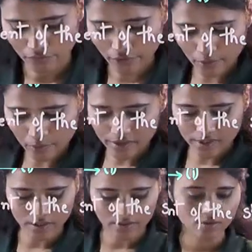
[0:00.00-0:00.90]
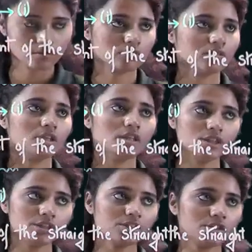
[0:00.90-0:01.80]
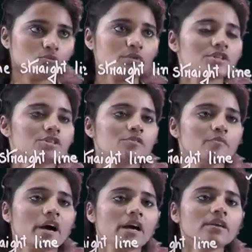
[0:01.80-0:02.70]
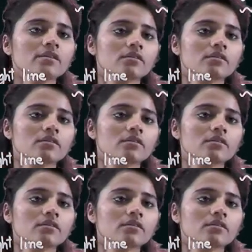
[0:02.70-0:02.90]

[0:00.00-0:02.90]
we represent a linear equation by